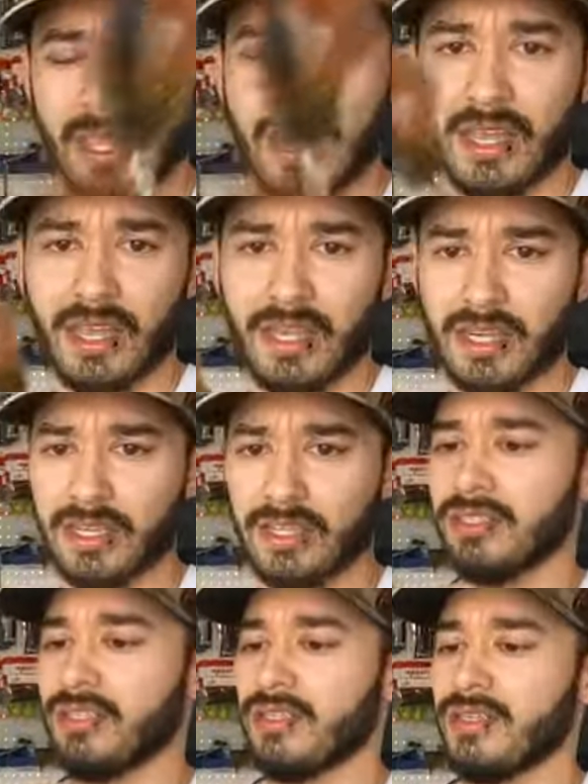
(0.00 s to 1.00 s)
And
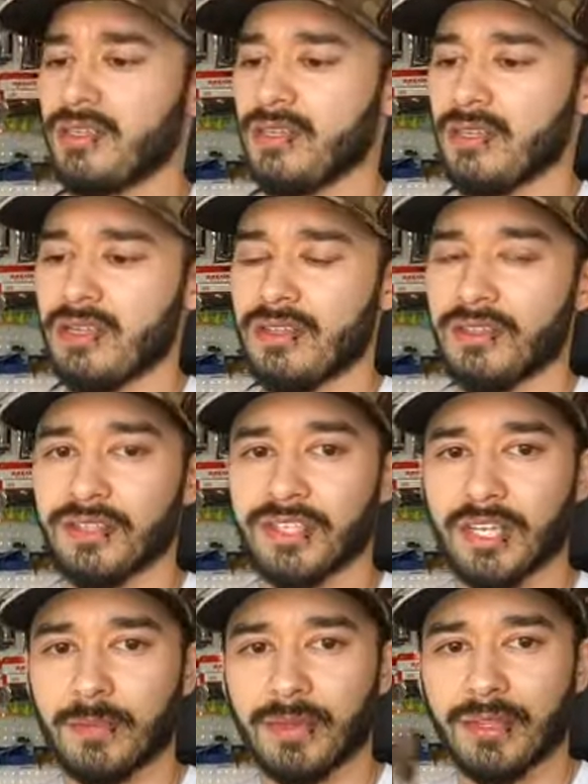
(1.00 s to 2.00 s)
the tip
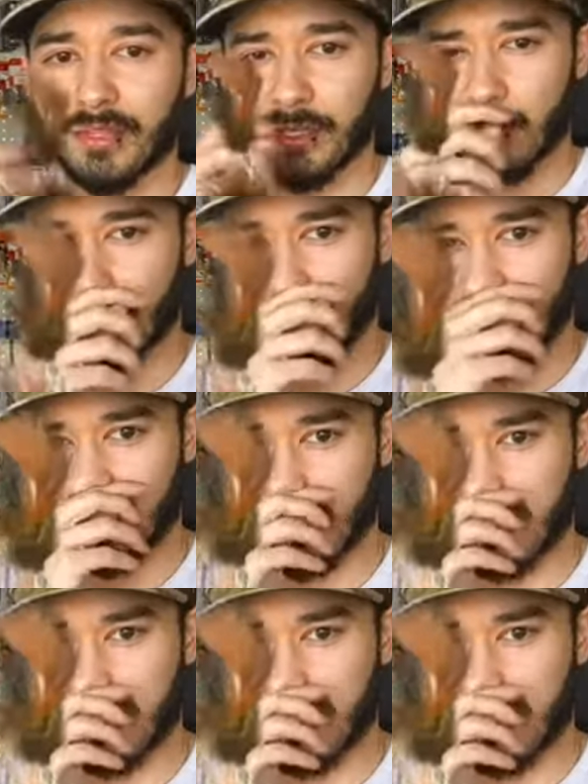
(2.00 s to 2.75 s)
of the tube, I